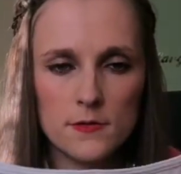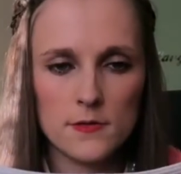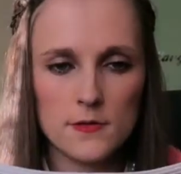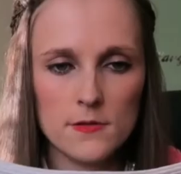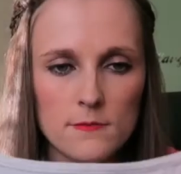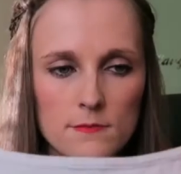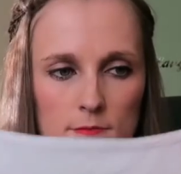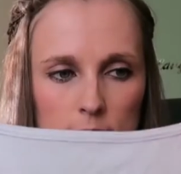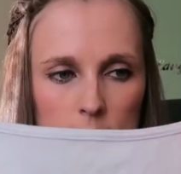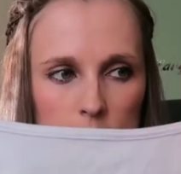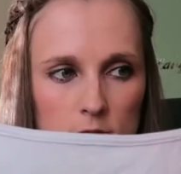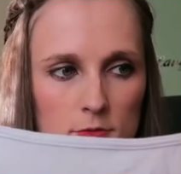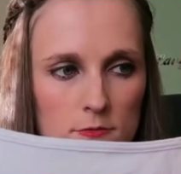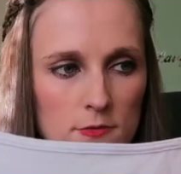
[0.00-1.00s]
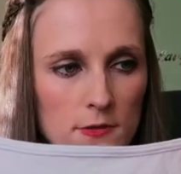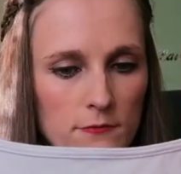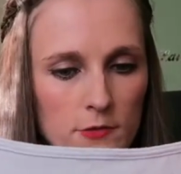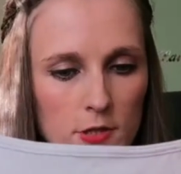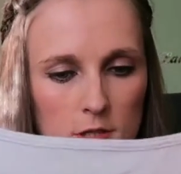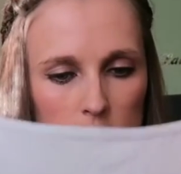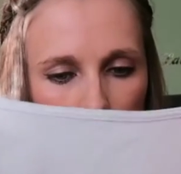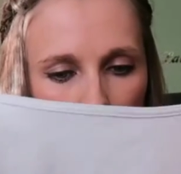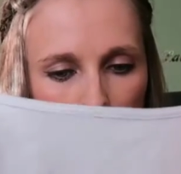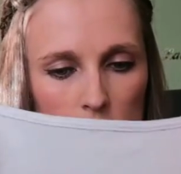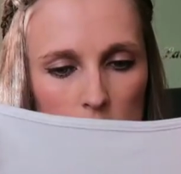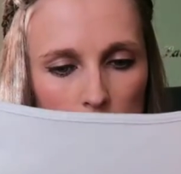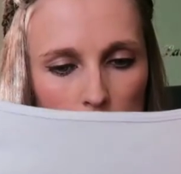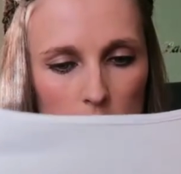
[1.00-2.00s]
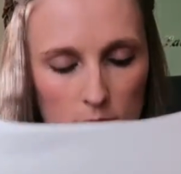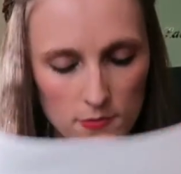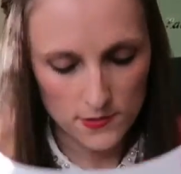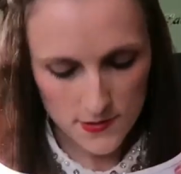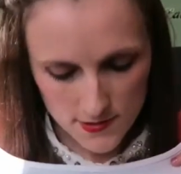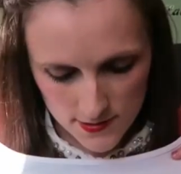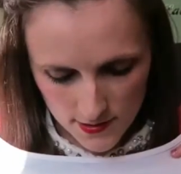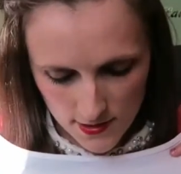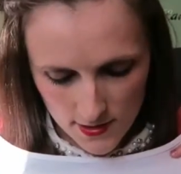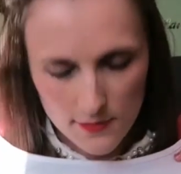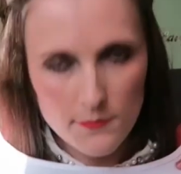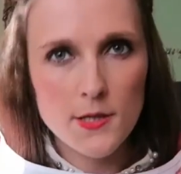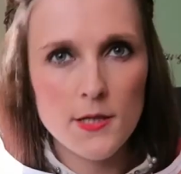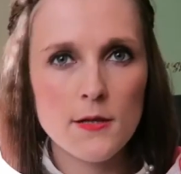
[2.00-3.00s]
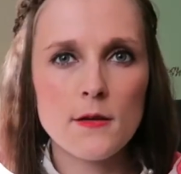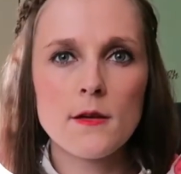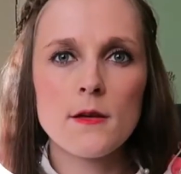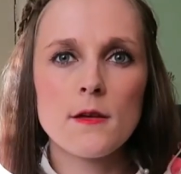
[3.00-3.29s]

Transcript: strap ratio, just a cami.